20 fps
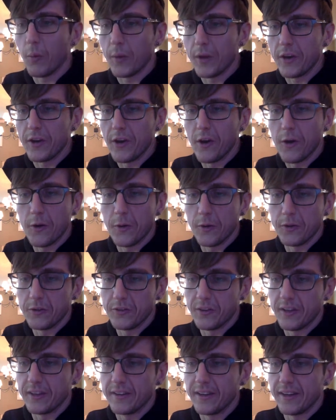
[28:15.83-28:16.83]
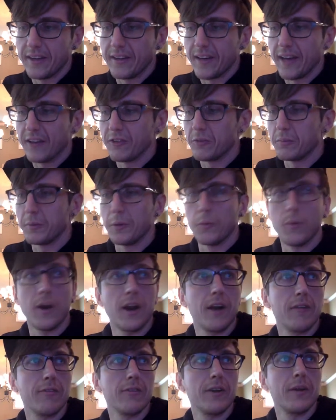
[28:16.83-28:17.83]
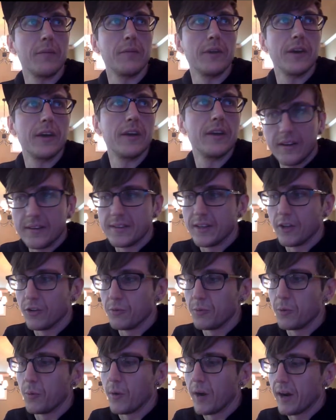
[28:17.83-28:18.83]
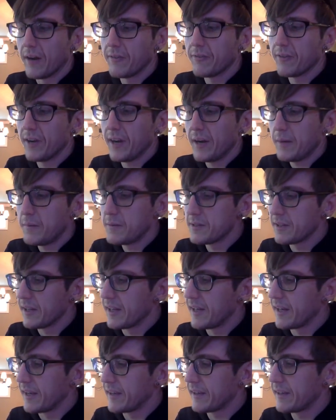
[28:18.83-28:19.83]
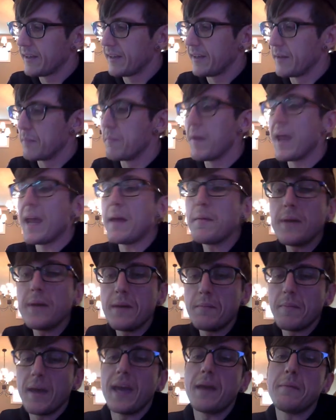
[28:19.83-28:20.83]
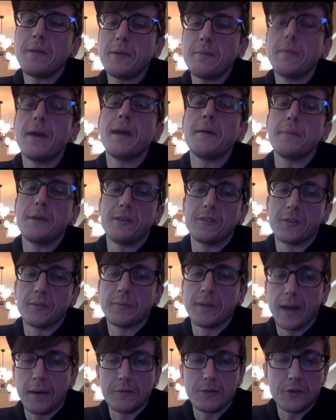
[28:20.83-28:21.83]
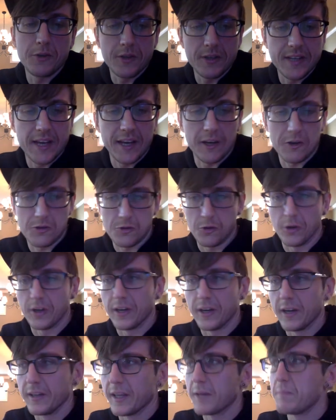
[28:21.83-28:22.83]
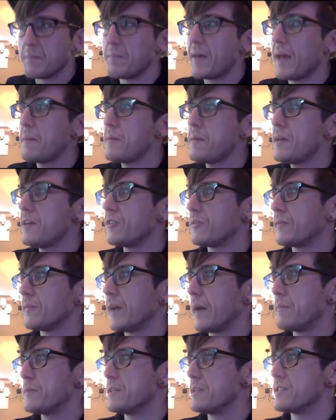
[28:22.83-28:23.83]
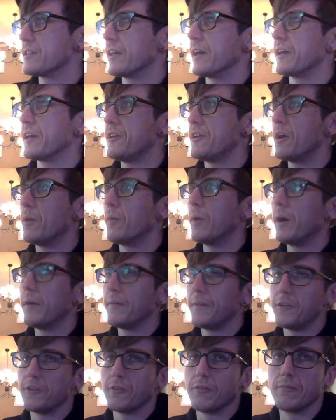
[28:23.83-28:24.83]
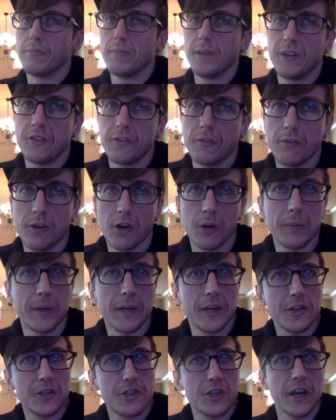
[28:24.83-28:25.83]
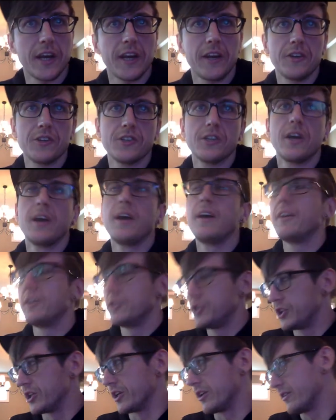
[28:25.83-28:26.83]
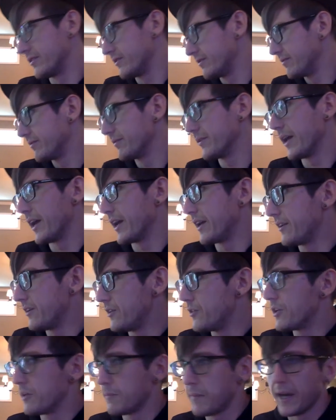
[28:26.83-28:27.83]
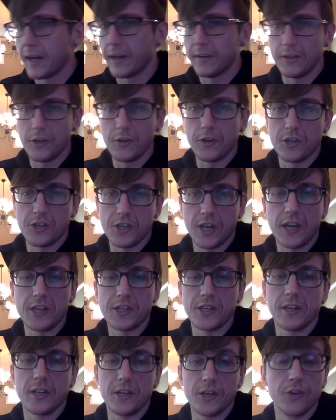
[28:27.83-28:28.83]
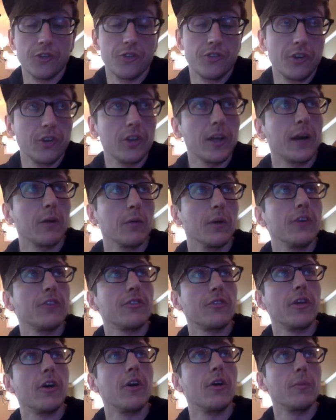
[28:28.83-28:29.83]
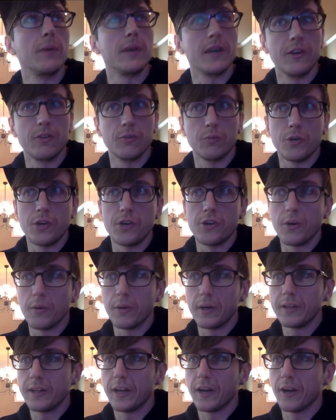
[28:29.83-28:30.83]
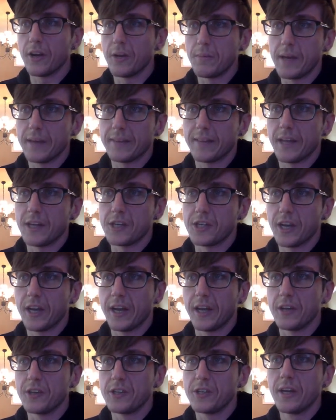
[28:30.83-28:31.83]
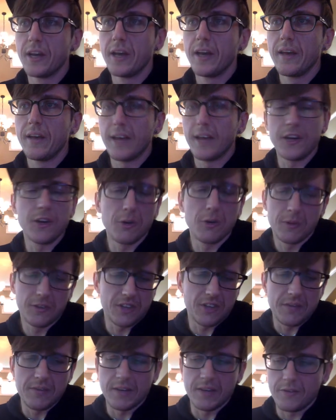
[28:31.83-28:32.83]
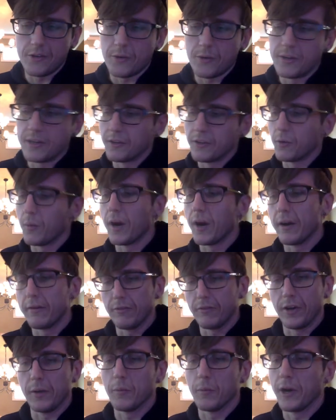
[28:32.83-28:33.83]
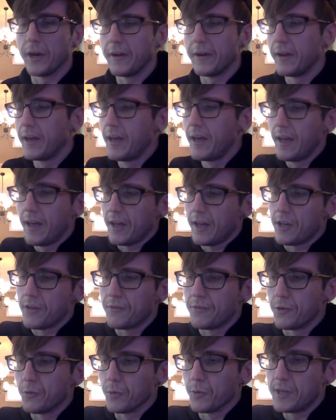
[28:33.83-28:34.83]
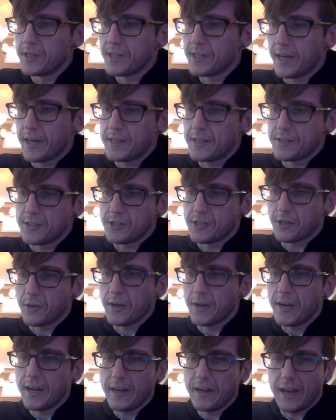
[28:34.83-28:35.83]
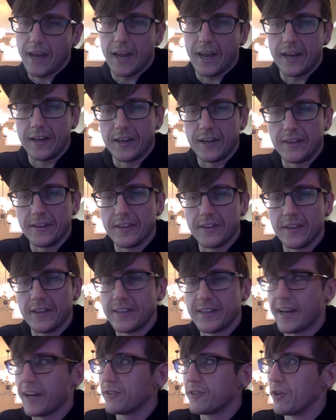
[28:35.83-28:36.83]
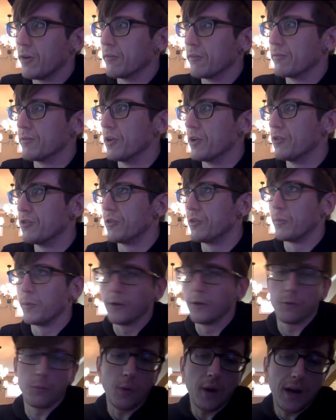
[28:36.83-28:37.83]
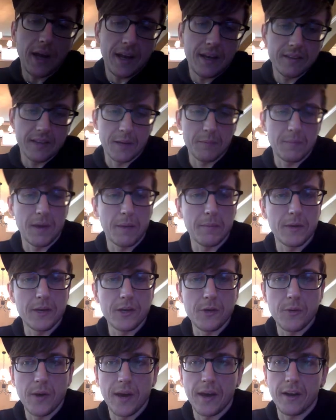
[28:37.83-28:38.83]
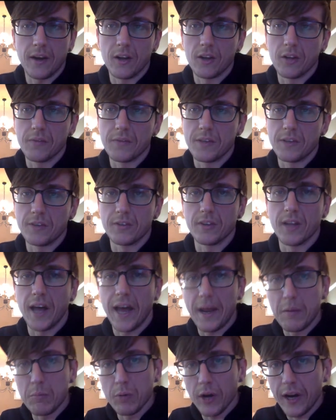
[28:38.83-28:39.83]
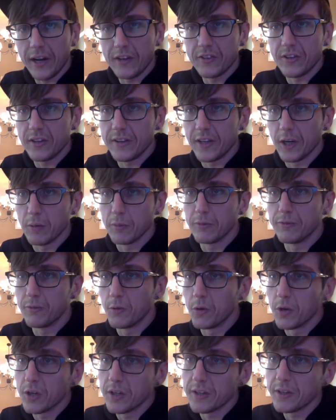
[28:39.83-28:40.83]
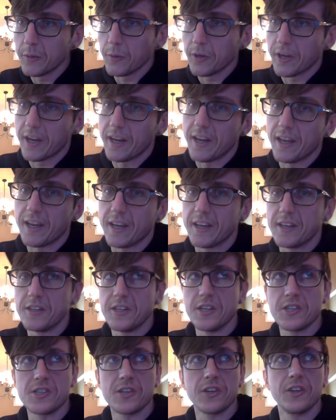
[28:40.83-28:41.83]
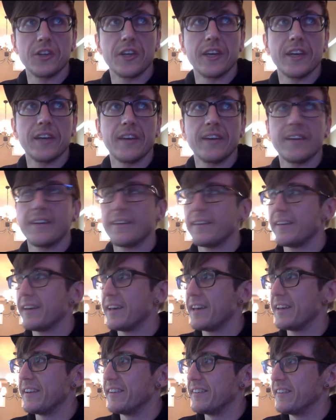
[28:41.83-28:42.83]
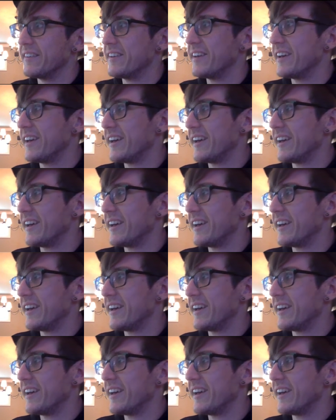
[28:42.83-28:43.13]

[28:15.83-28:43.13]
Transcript: know is that it hasn't been wireframed yet. Until it's been wireframed, like maybe sometimes you can take a shortcut. Like maybe sometimes it's like, you know what, it's a verbiage change. Sure, like you can change it. You're still at risk though, because when you go in there and you make that change, and you're at risk even if you had done the wireframe, right? If you resize the screen and the text overflows in a weird way, like maybe you had all of these line breaks in there before that were getting conditionally hidden